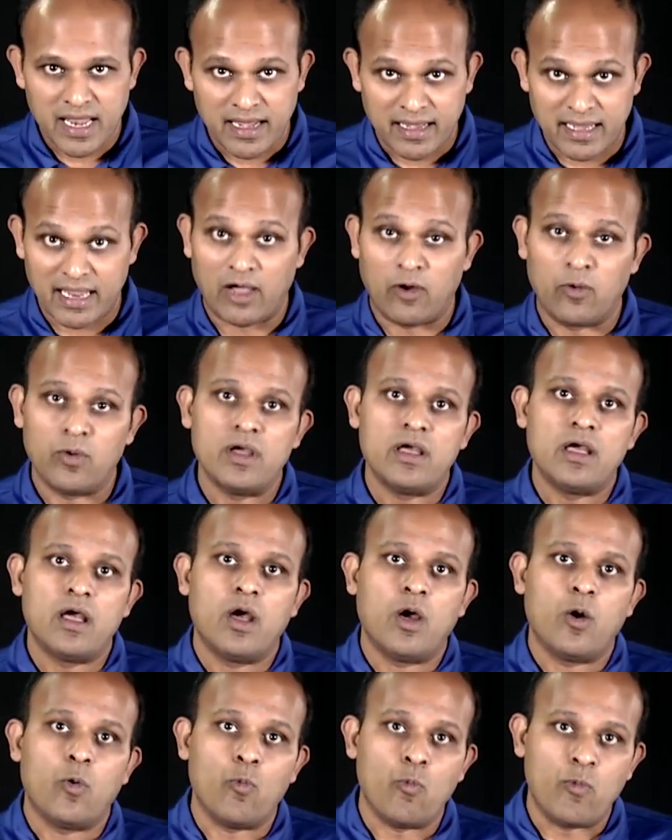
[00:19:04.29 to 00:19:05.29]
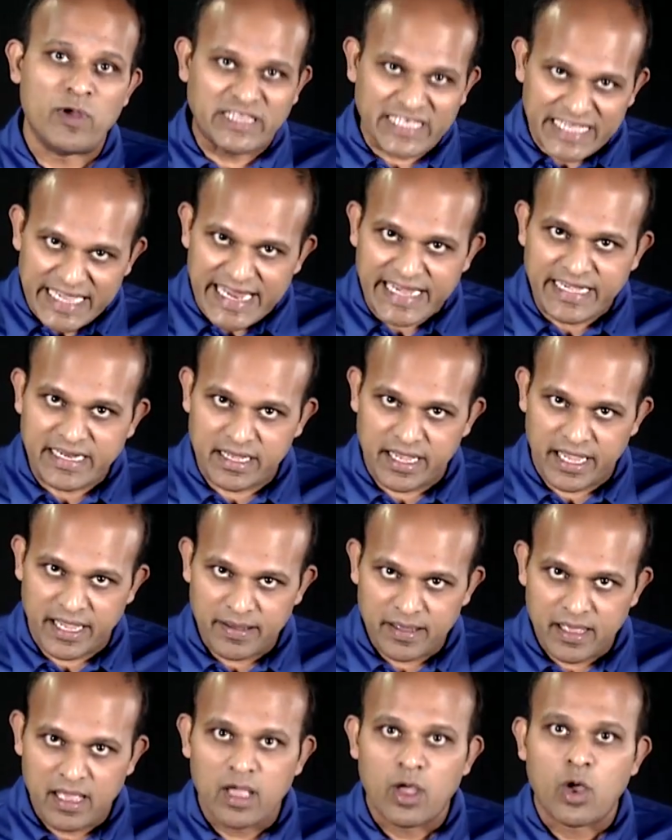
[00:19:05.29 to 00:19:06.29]
Now, with
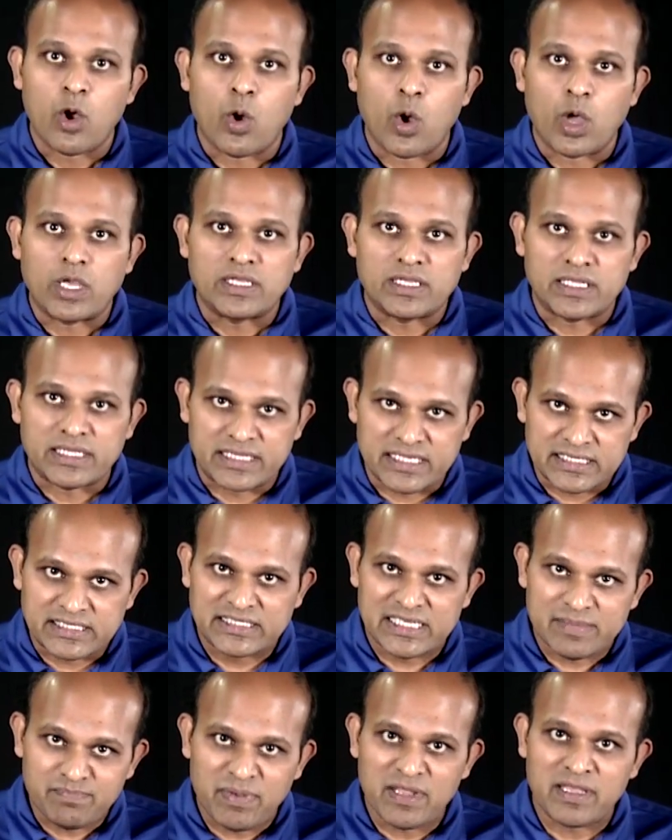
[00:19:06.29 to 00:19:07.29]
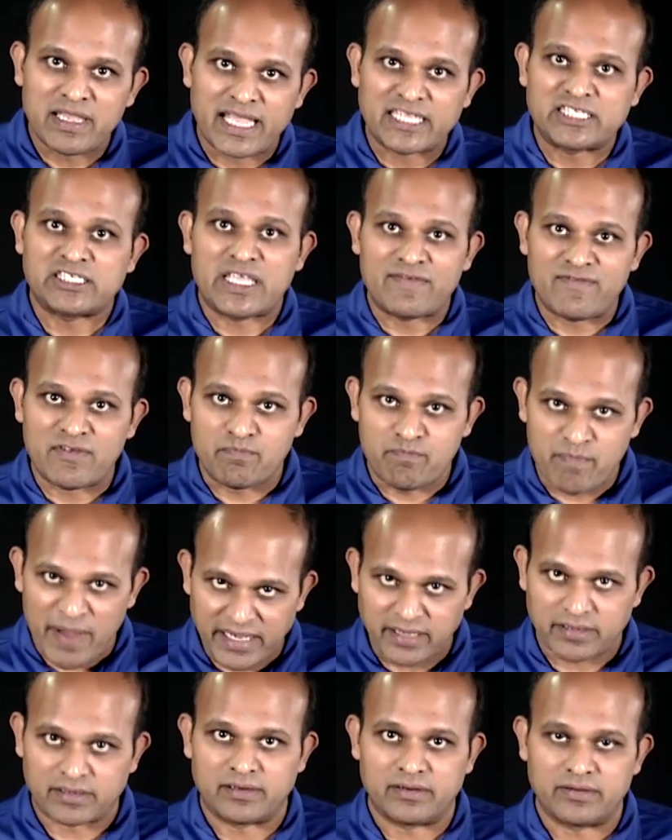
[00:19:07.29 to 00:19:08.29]
ETA, this simply gets even
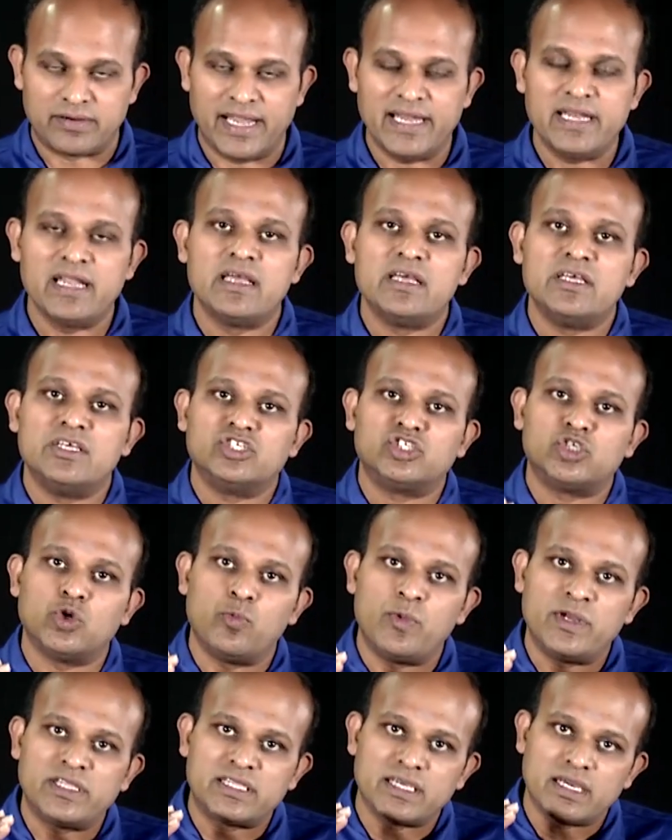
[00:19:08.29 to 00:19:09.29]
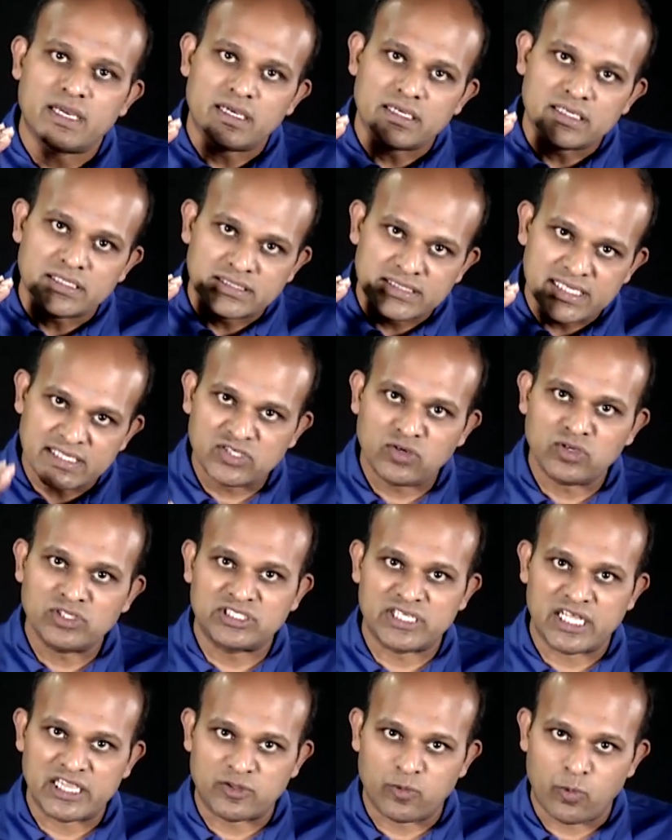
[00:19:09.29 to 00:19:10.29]
better, right? So with Cisco
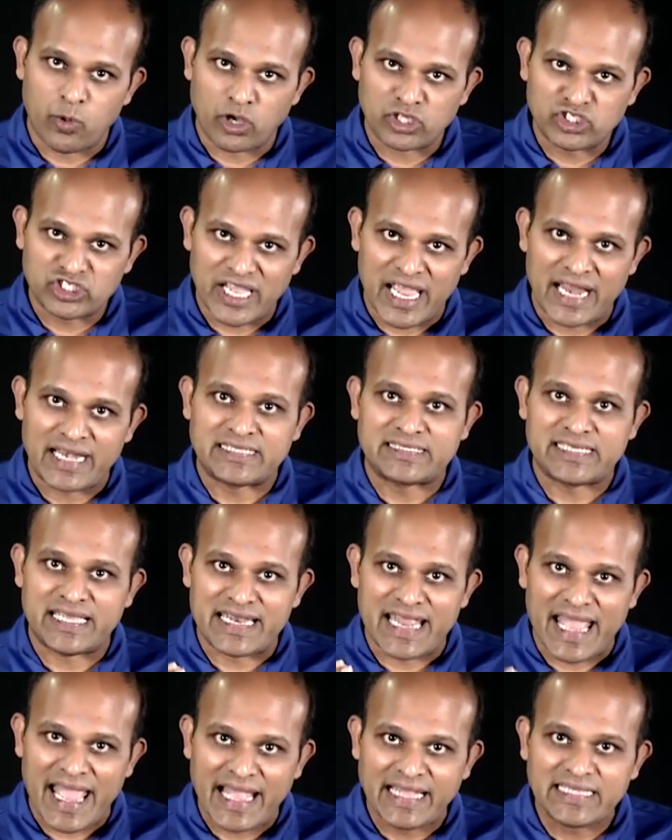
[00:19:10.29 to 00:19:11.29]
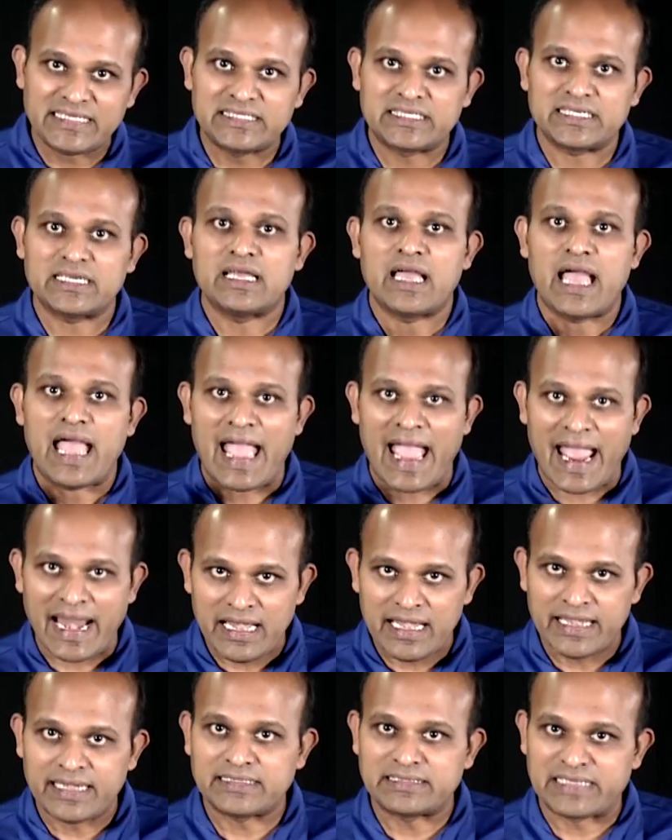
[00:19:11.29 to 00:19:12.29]
StealthWatch and its enhanced
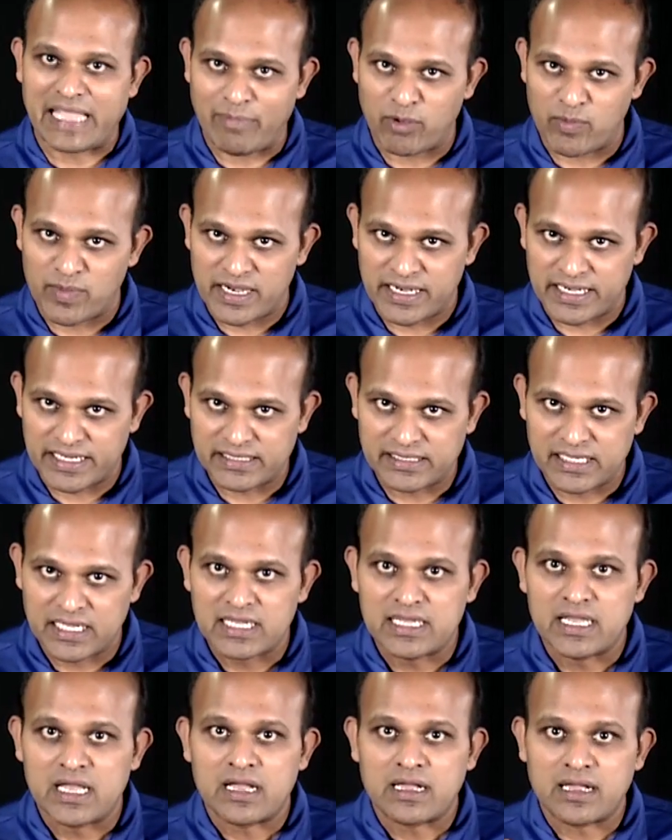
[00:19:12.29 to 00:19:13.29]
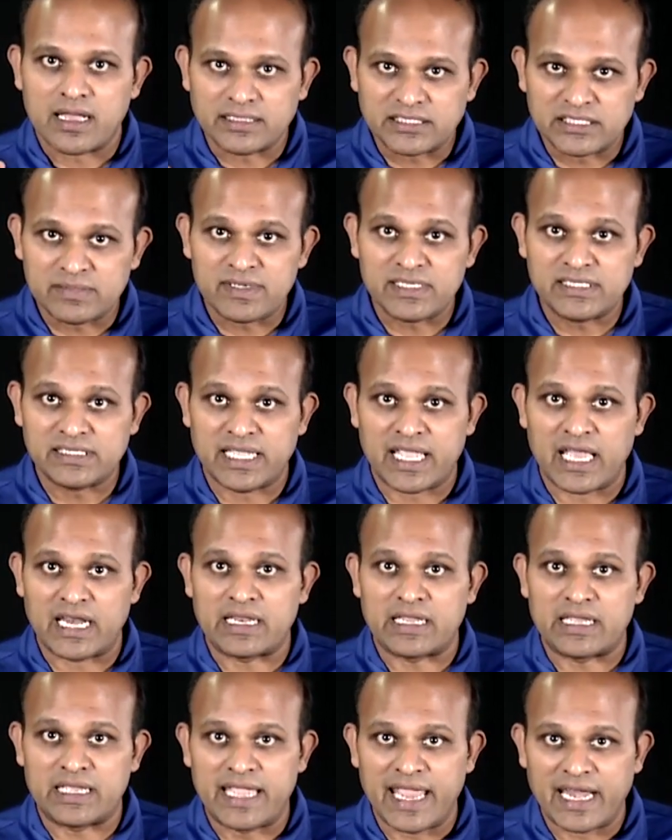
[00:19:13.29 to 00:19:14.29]
analytics capabilities, customers
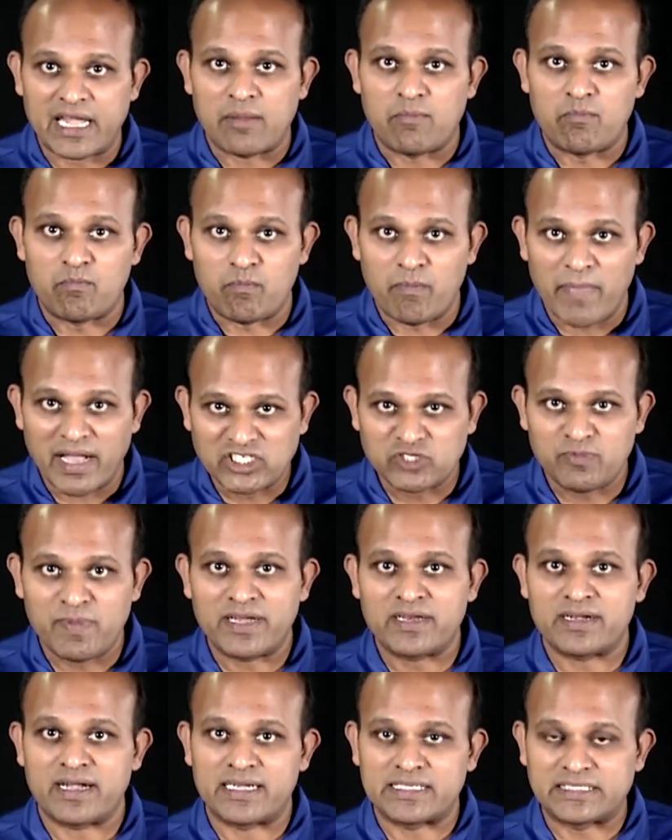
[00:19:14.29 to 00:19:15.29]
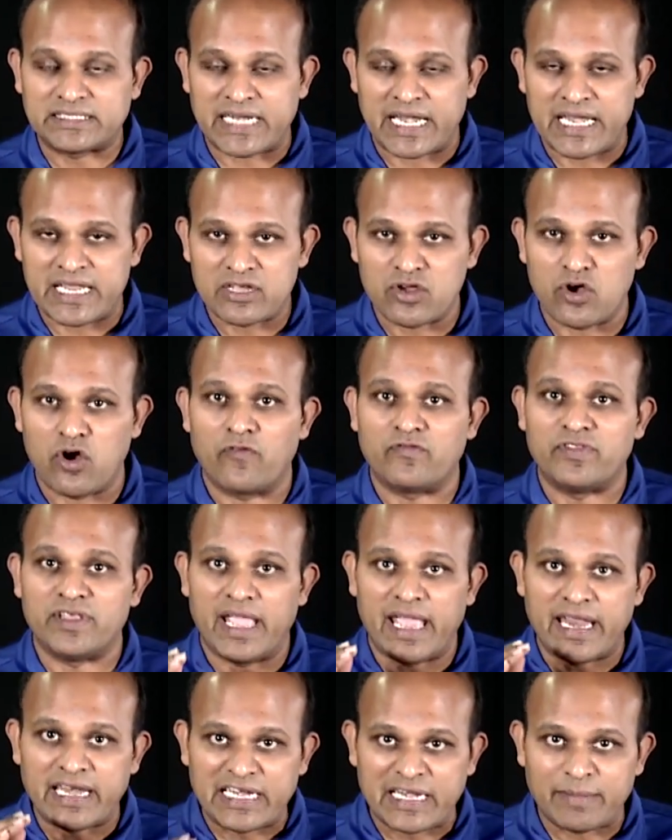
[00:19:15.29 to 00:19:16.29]
can get much better understanding of the
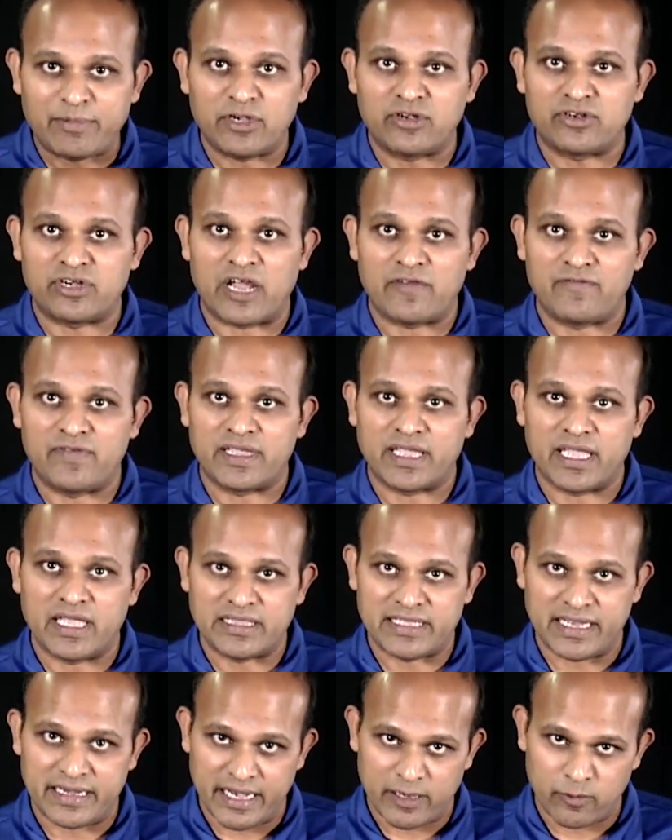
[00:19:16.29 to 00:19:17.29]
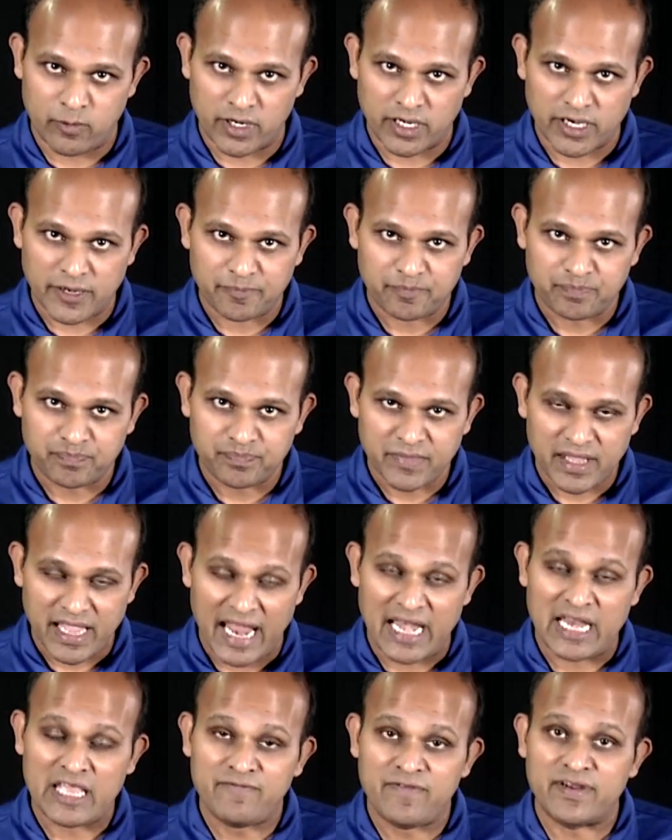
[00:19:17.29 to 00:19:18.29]
encrypted traffic in their network
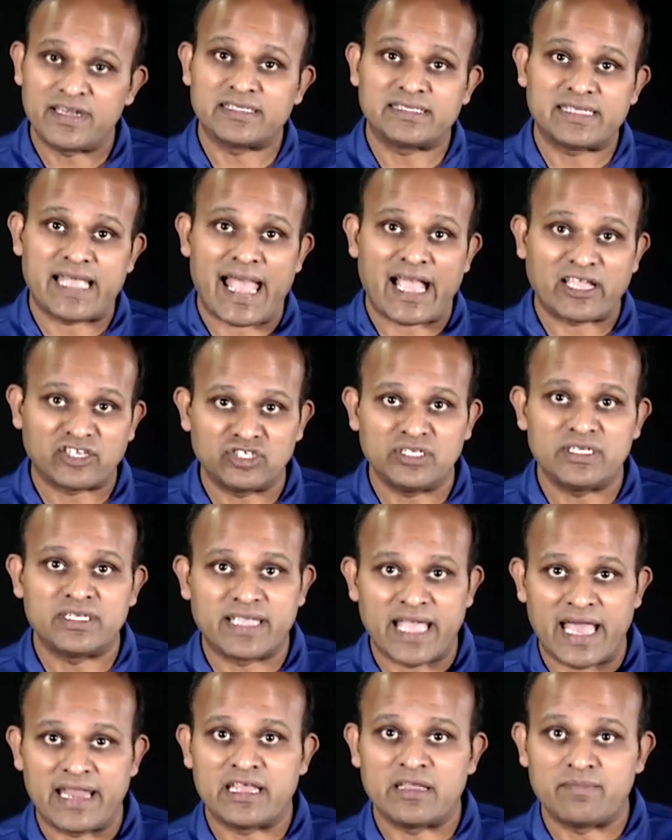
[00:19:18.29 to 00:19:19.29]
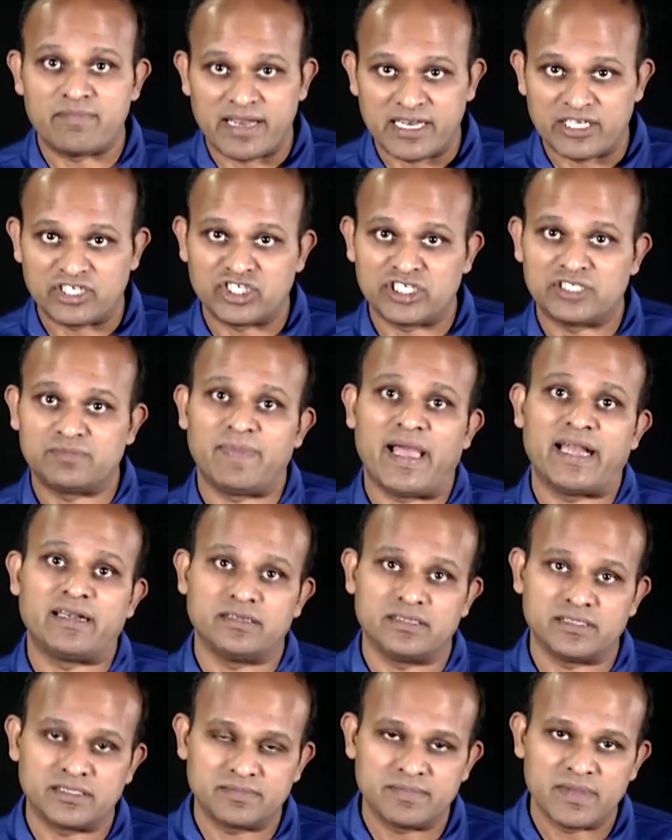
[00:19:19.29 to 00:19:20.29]
and if it is actually carrying malicious
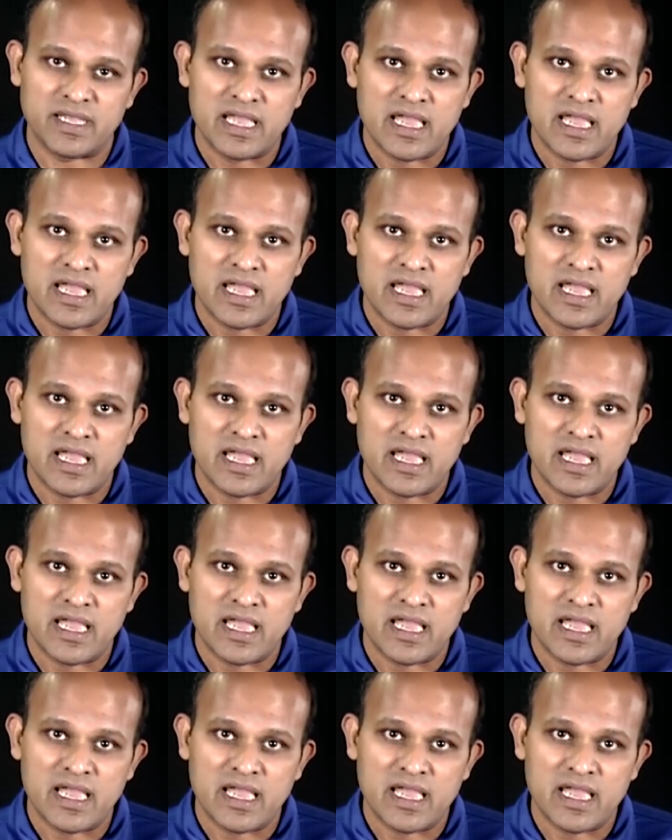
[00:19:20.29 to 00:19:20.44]
patterns.